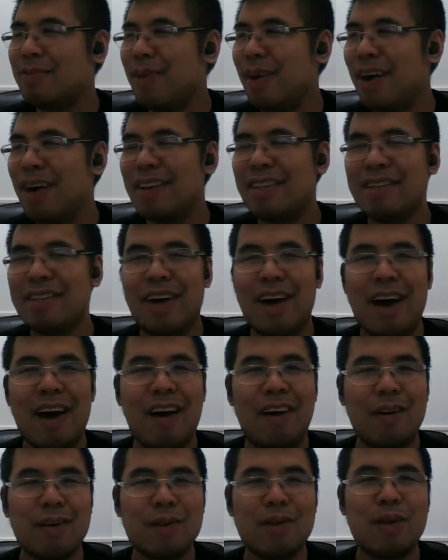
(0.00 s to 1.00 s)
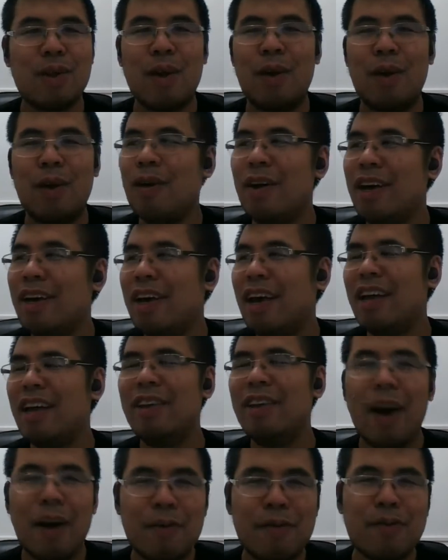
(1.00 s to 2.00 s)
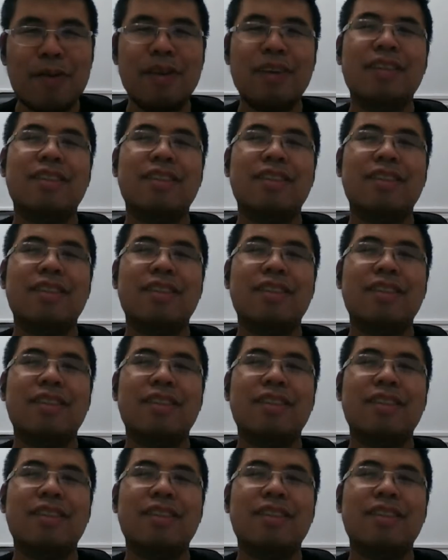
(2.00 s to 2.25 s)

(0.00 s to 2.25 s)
but also enough